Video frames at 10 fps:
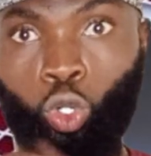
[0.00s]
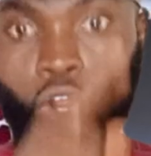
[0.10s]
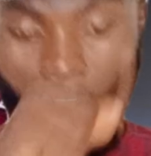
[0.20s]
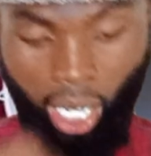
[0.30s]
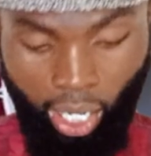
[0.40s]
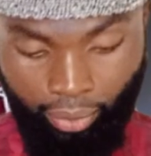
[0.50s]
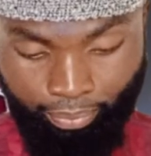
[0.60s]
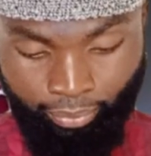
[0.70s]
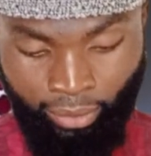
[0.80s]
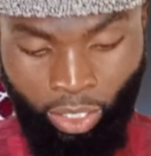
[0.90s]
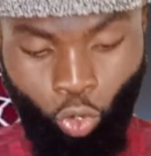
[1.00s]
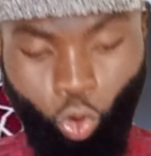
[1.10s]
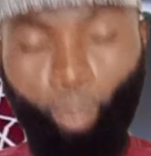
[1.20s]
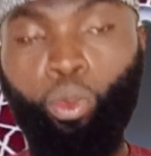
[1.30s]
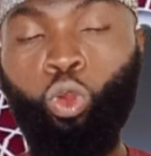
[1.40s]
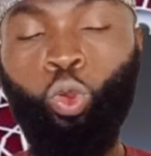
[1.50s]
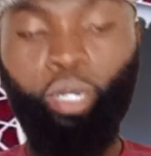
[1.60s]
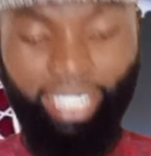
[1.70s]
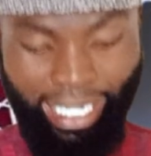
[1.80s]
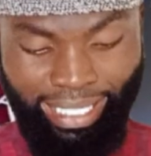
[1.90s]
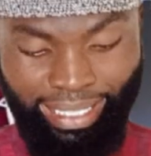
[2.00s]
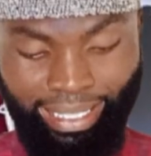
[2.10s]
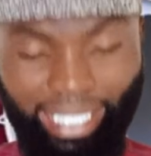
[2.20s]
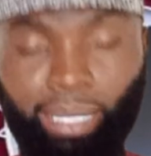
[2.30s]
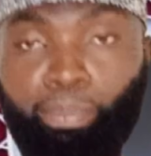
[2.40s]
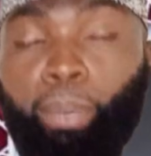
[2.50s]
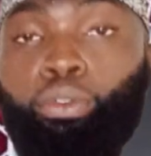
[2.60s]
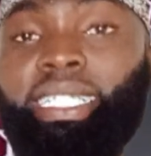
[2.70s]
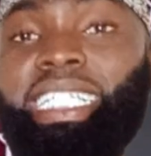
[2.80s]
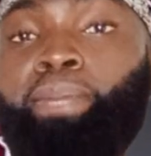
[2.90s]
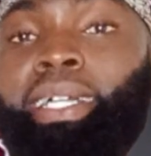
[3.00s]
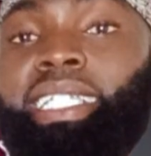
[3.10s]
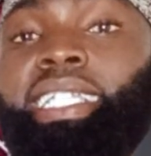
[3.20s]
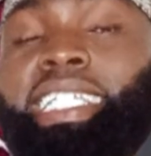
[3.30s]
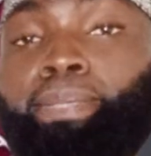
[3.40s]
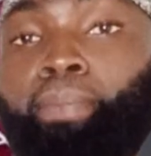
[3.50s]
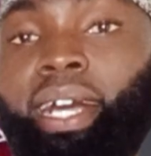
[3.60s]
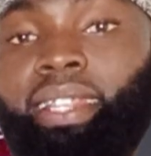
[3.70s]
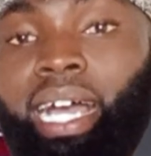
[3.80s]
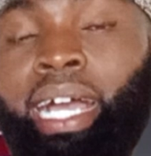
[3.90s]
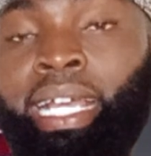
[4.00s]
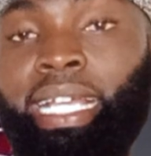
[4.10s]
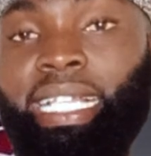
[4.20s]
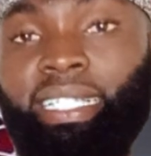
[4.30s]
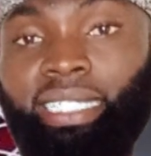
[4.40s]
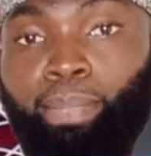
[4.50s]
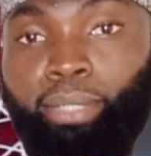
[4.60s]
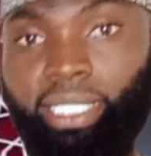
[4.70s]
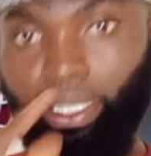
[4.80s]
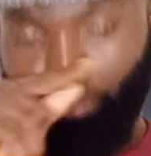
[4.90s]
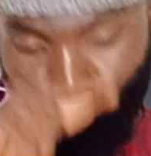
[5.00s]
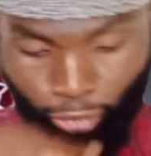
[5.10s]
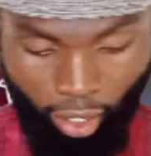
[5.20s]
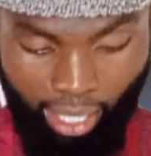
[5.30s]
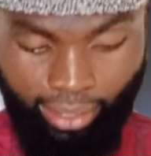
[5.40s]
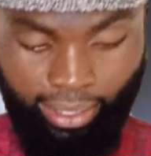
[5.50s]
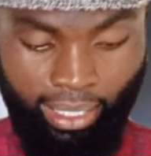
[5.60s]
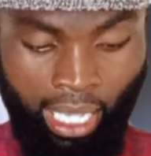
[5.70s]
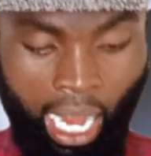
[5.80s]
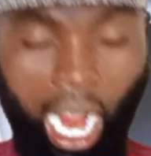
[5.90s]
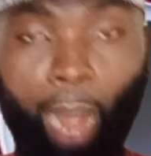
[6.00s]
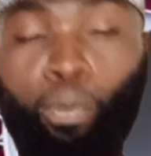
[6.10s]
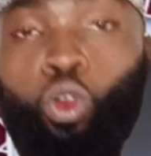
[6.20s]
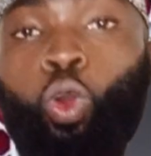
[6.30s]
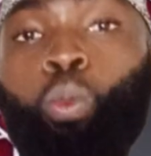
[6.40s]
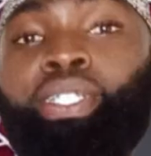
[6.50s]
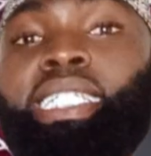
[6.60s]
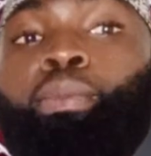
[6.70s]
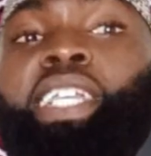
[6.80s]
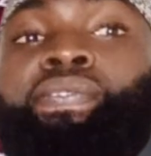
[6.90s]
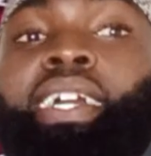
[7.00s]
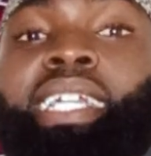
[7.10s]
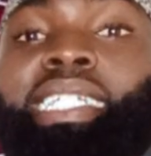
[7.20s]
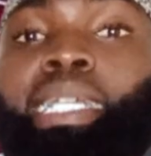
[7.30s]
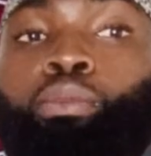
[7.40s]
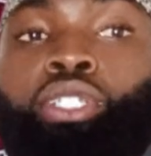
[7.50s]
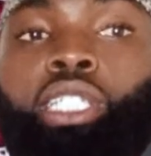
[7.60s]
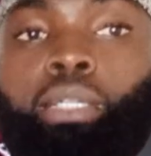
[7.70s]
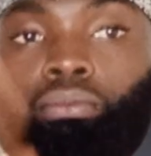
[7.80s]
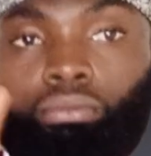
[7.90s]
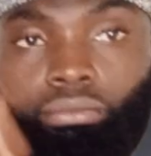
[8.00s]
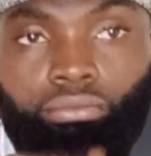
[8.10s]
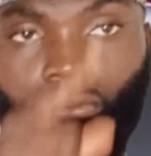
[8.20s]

Wrong. Ummuhu laysat bi muslimatin, his mother is not a Muslim. Correct. Abuhu muslim, his father is a Muslim.